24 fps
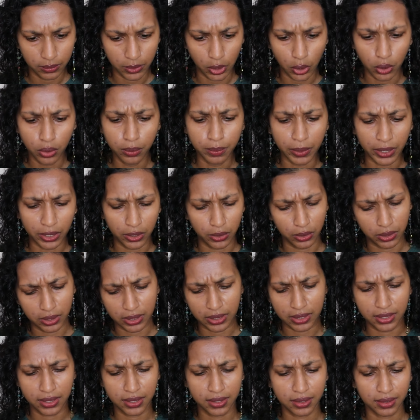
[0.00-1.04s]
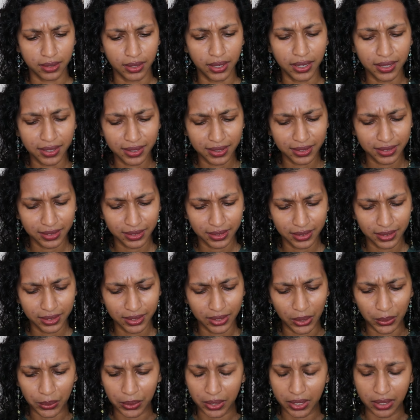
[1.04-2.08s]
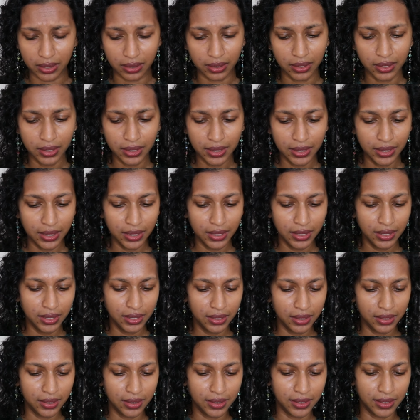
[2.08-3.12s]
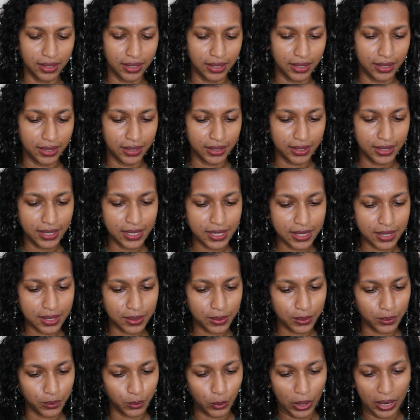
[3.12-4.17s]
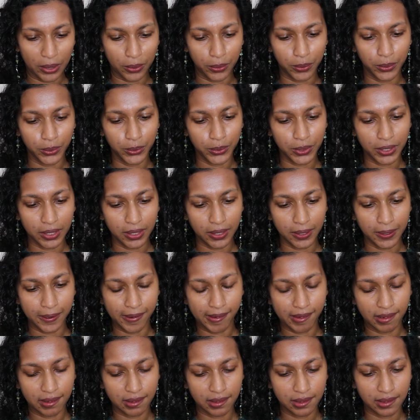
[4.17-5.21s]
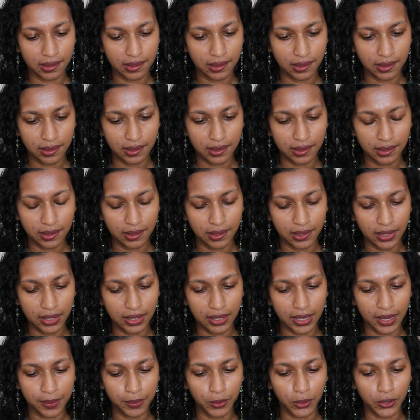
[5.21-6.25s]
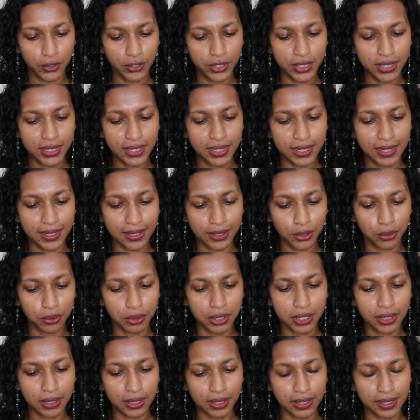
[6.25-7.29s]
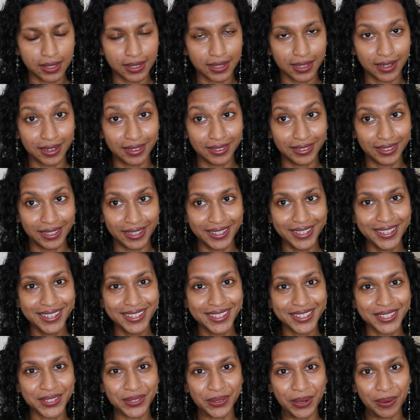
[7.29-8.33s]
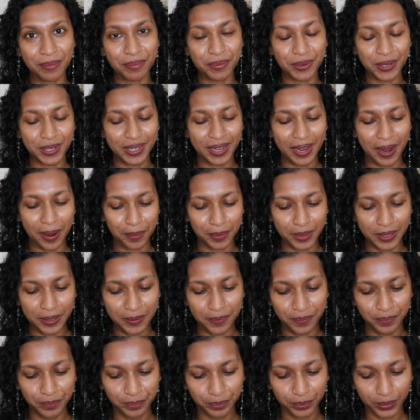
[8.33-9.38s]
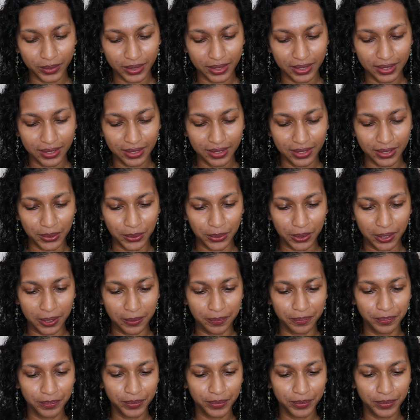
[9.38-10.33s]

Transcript: Oh my goodness. Okay. Wow, okay. I'm already seeing 3 things that I like, so I'm pretty happy. Okay.